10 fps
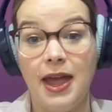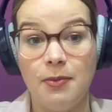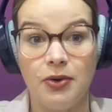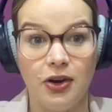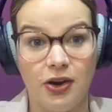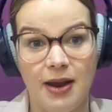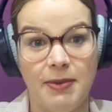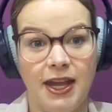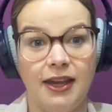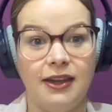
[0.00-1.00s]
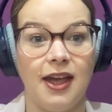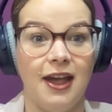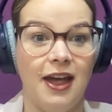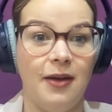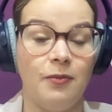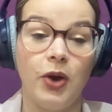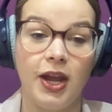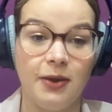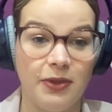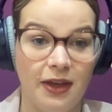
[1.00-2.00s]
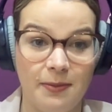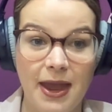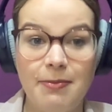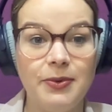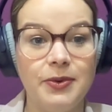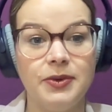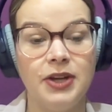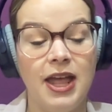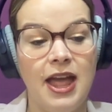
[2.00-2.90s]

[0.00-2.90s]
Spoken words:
pair programming, working with other people,